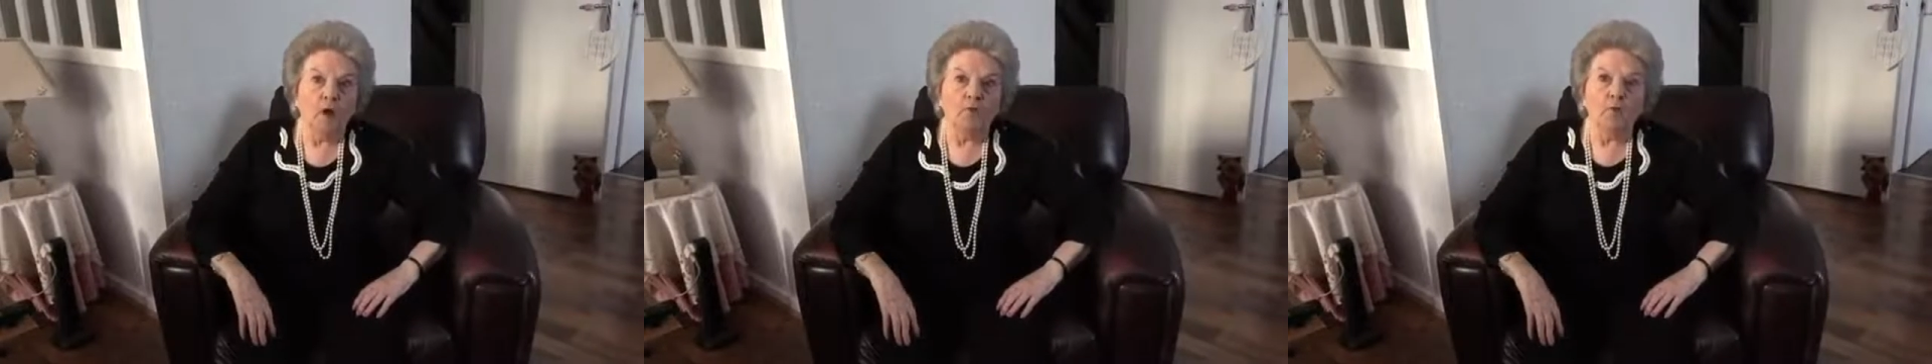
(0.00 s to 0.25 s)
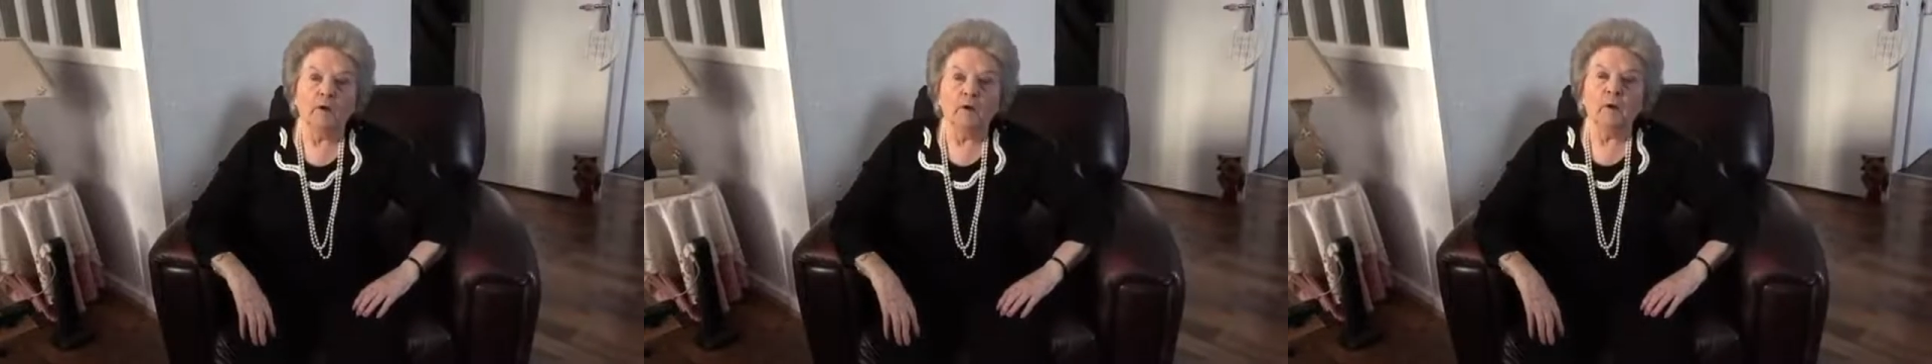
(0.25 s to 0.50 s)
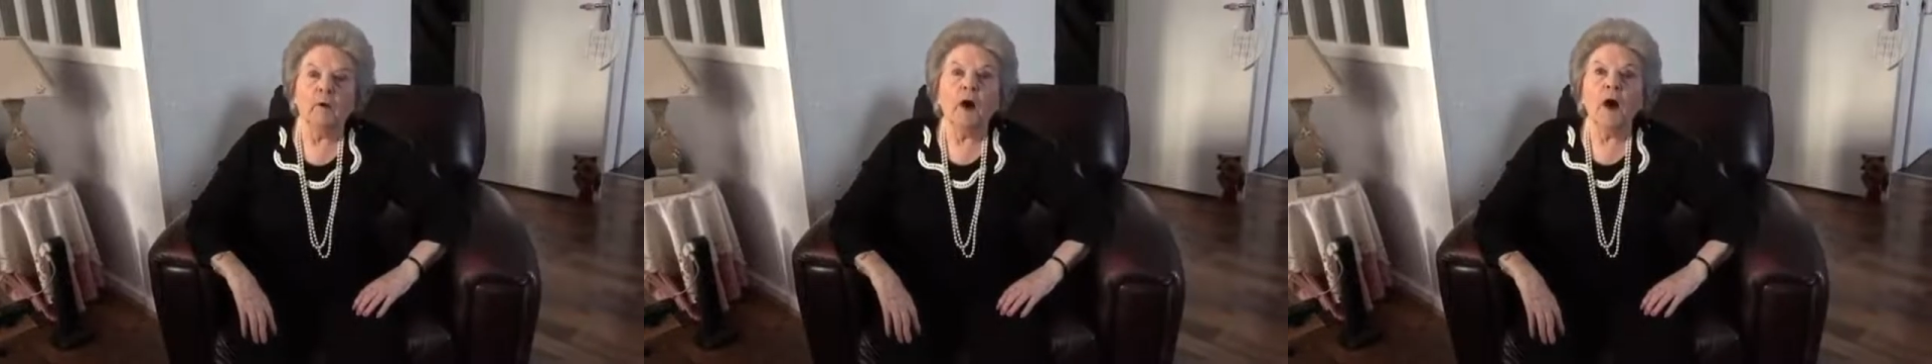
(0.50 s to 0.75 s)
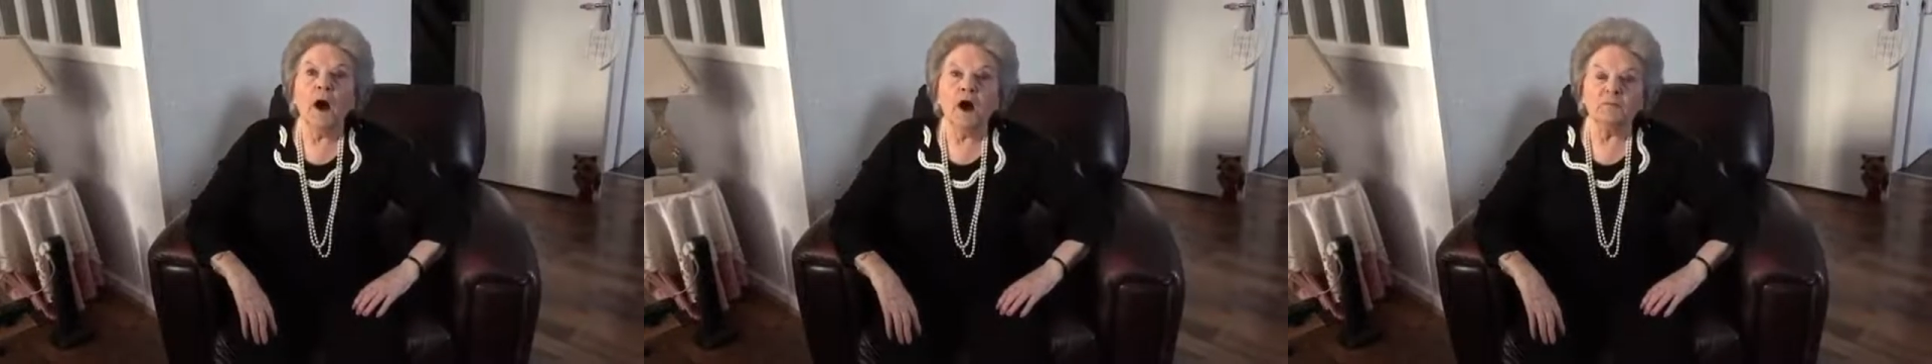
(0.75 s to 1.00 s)
Well,
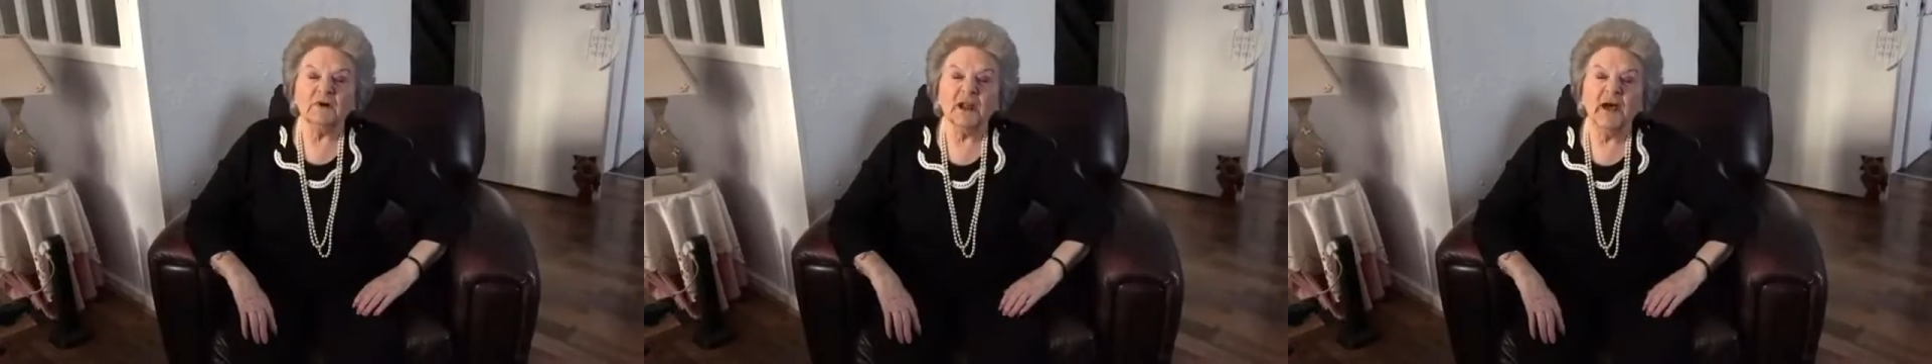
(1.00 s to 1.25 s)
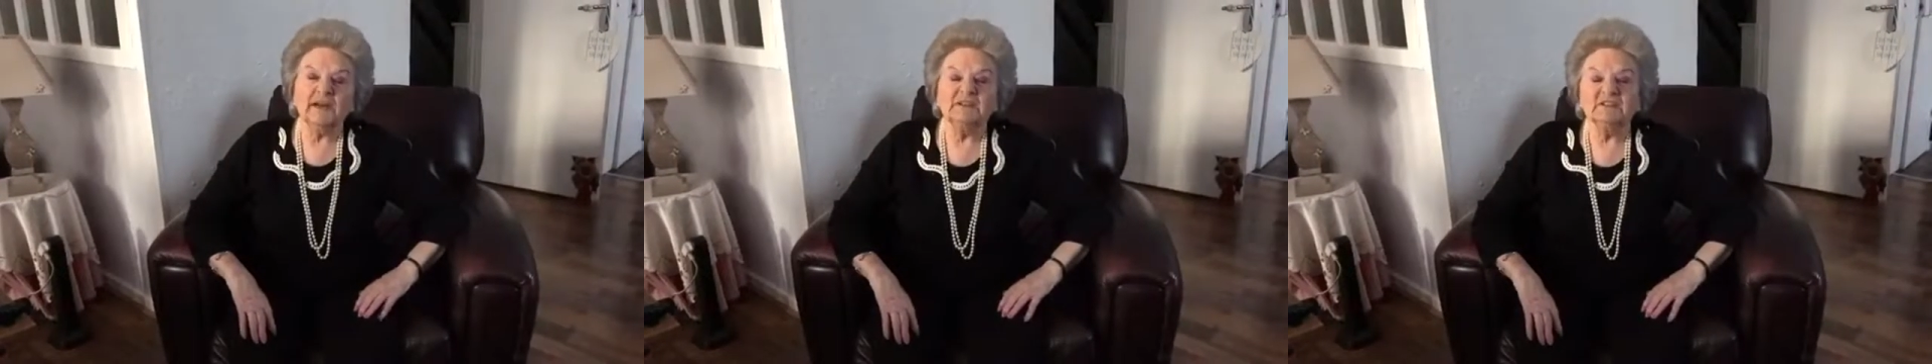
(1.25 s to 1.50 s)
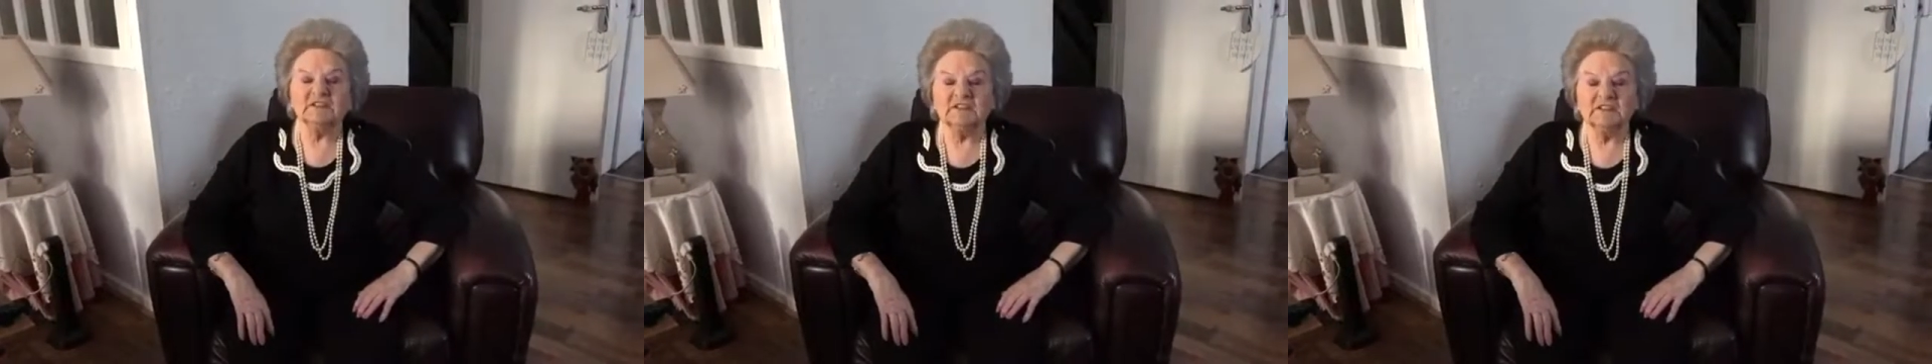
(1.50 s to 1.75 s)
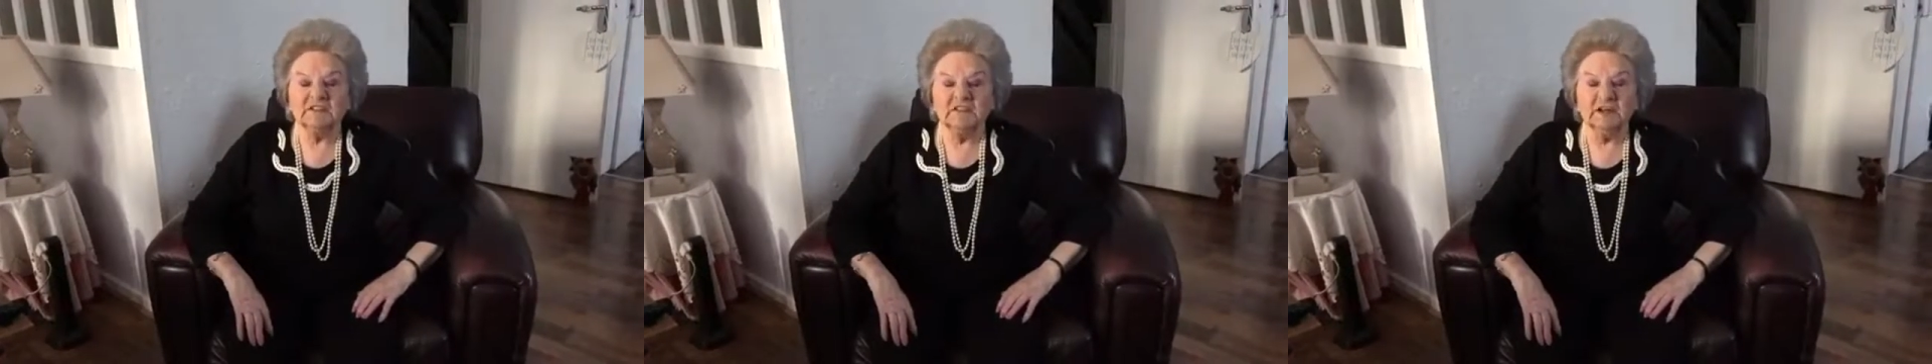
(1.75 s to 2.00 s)
I'm glad to
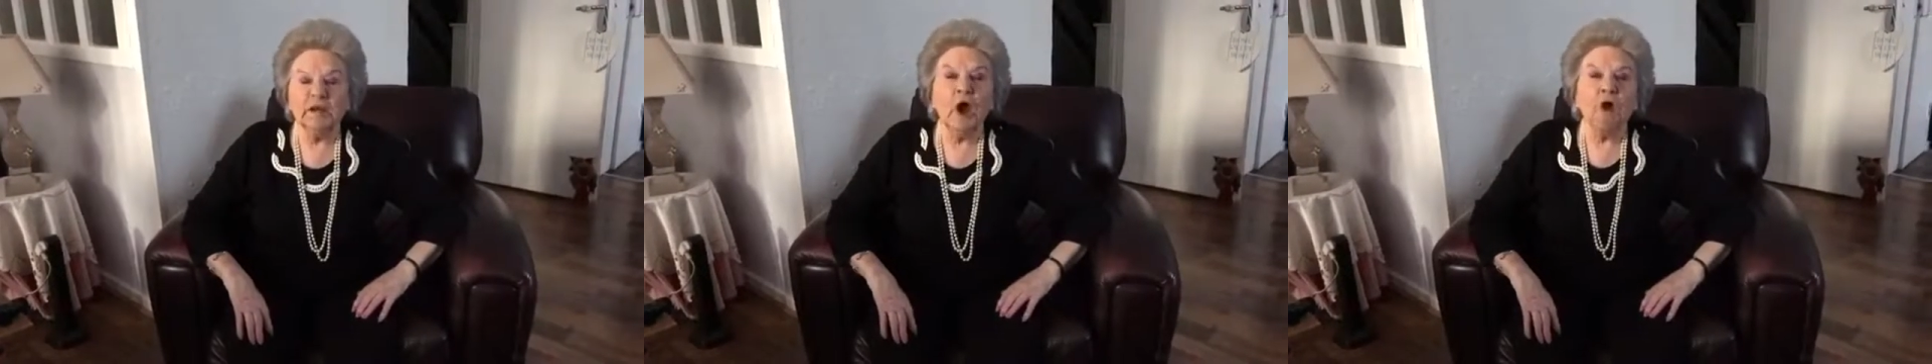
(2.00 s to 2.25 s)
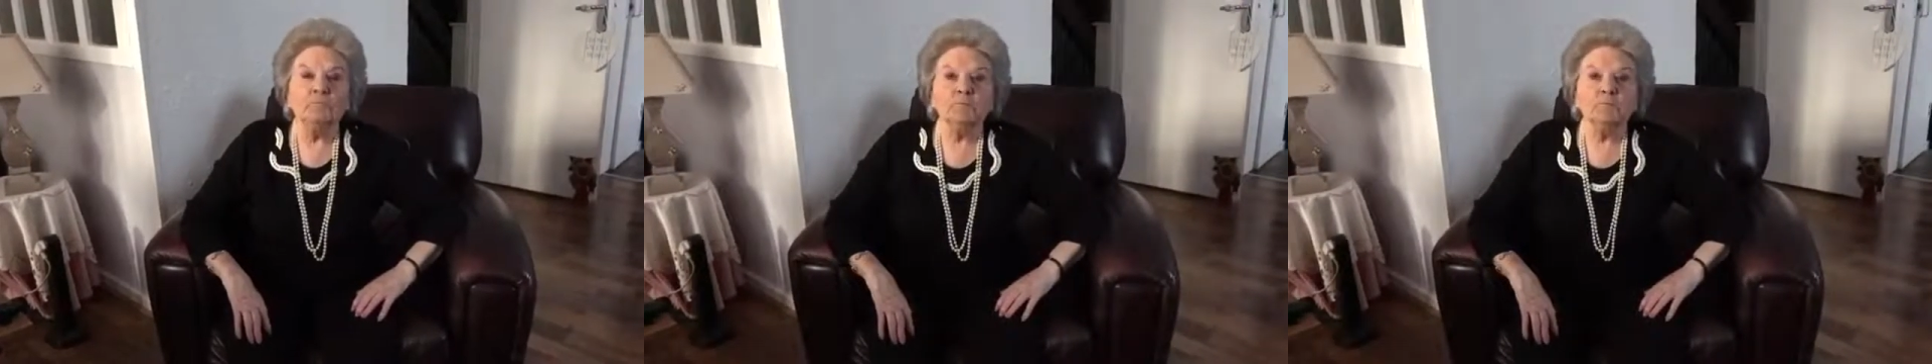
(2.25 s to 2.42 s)
see